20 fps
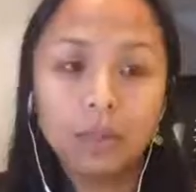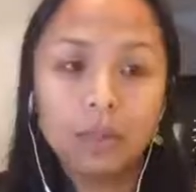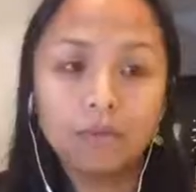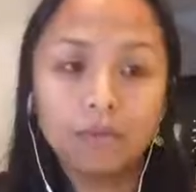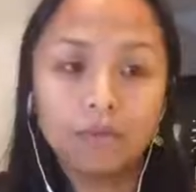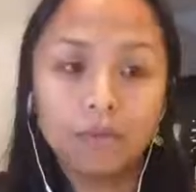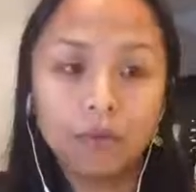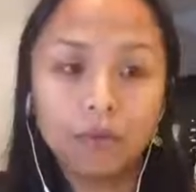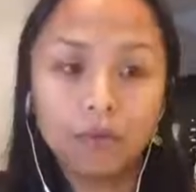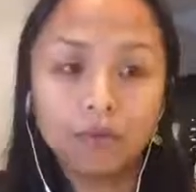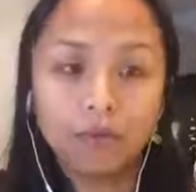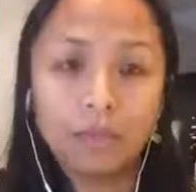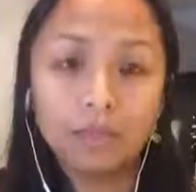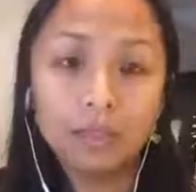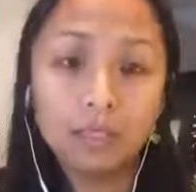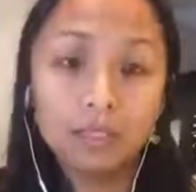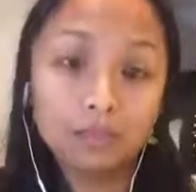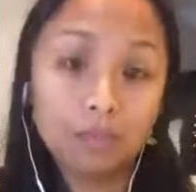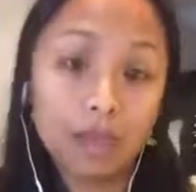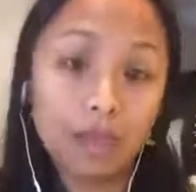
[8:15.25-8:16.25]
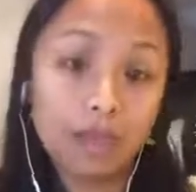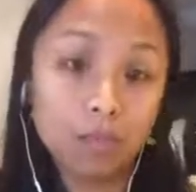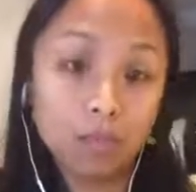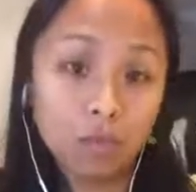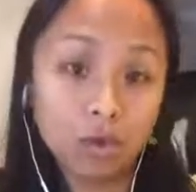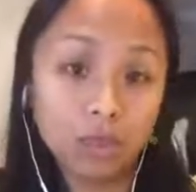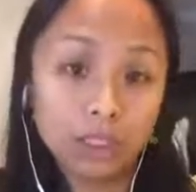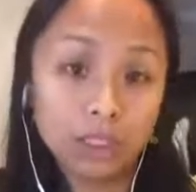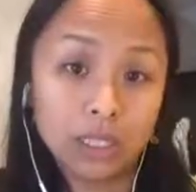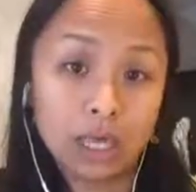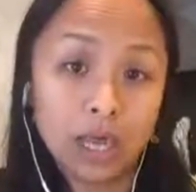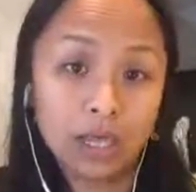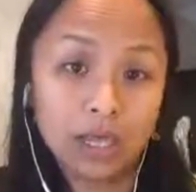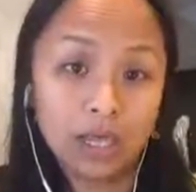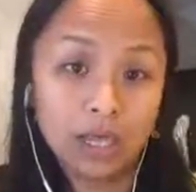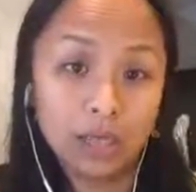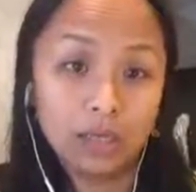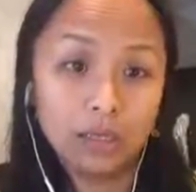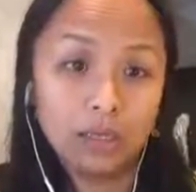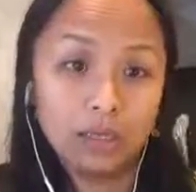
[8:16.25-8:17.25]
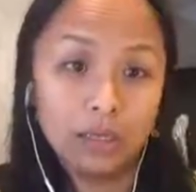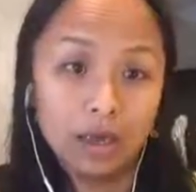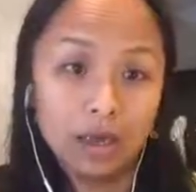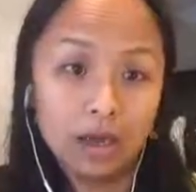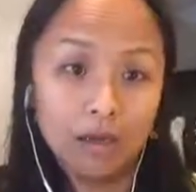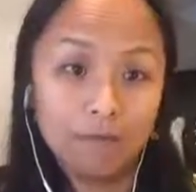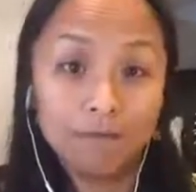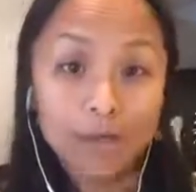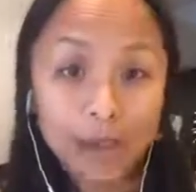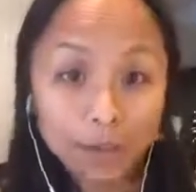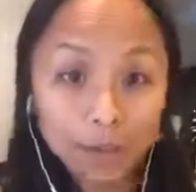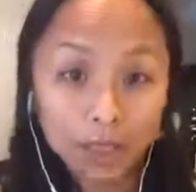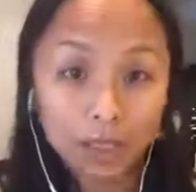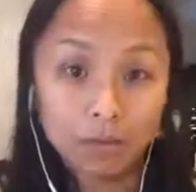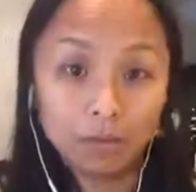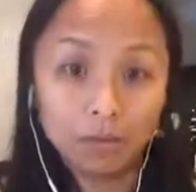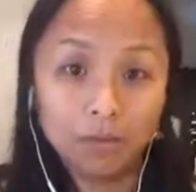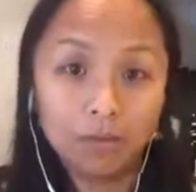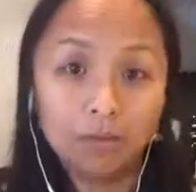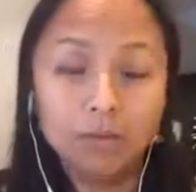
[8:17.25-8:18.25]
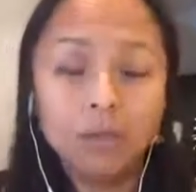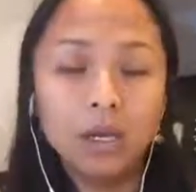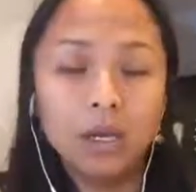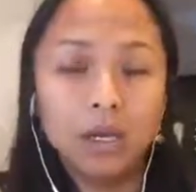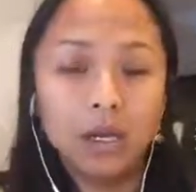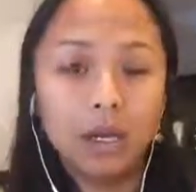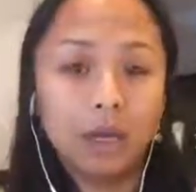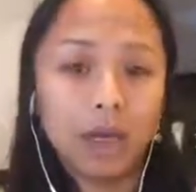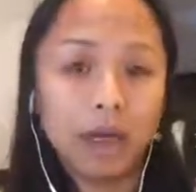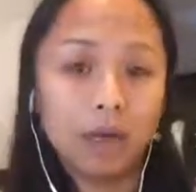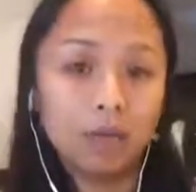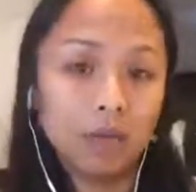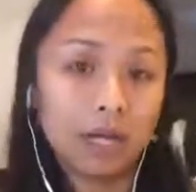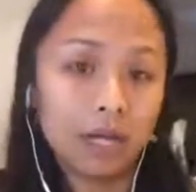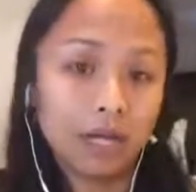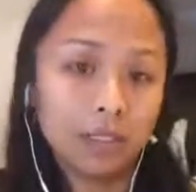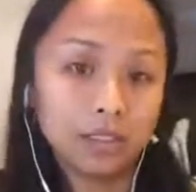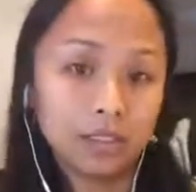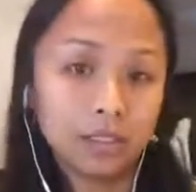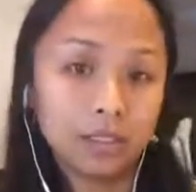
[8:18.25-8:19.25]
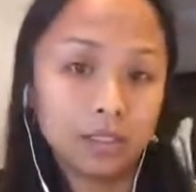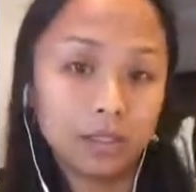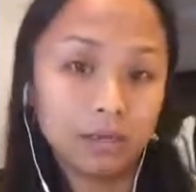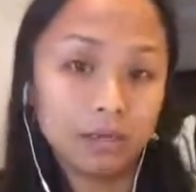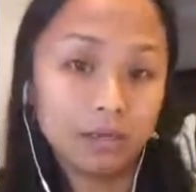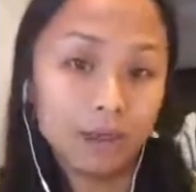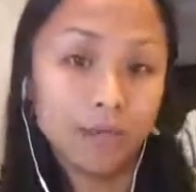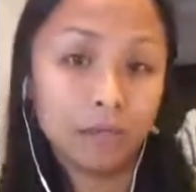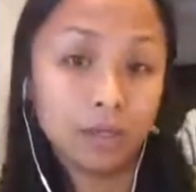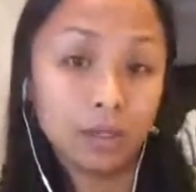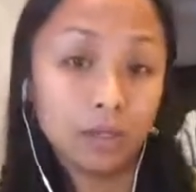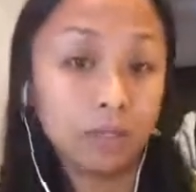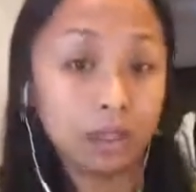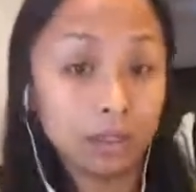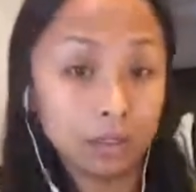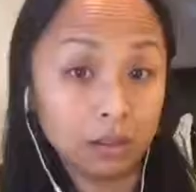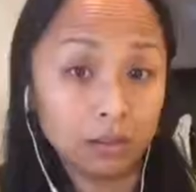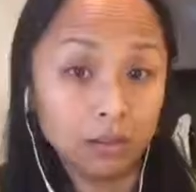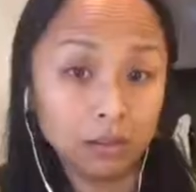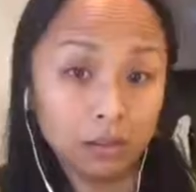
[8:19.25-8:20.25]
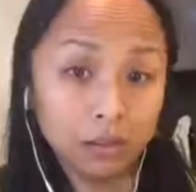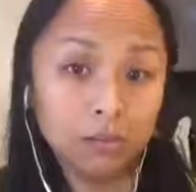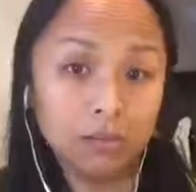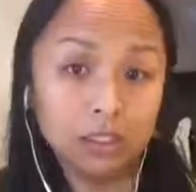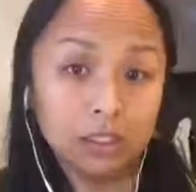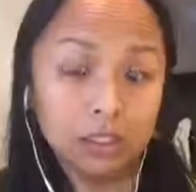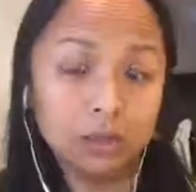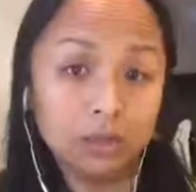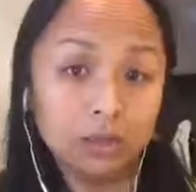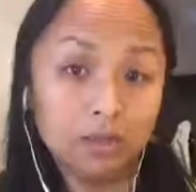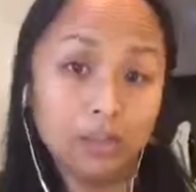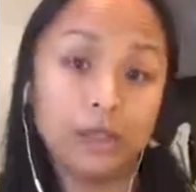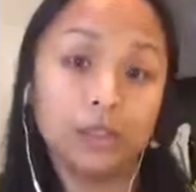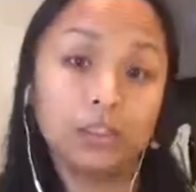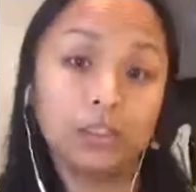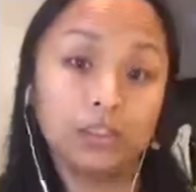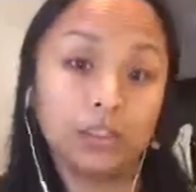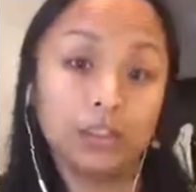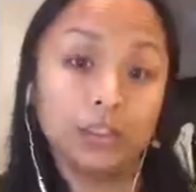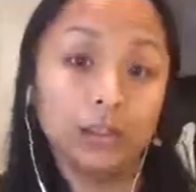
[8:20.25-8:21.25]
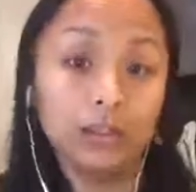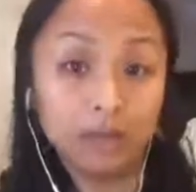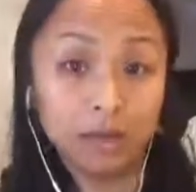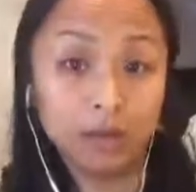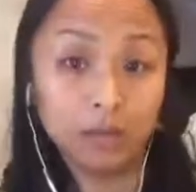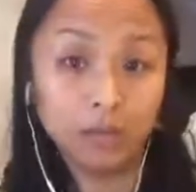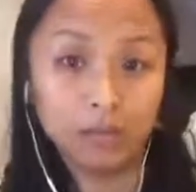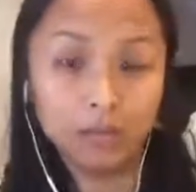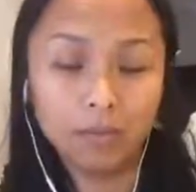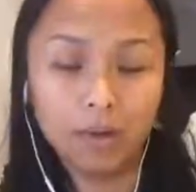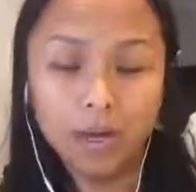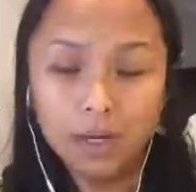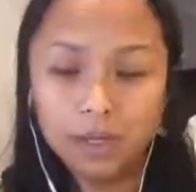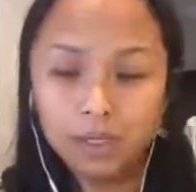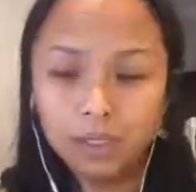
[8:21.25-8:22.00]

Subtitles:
If your family spend the most time in the family room, then I would consider family room is your major living room.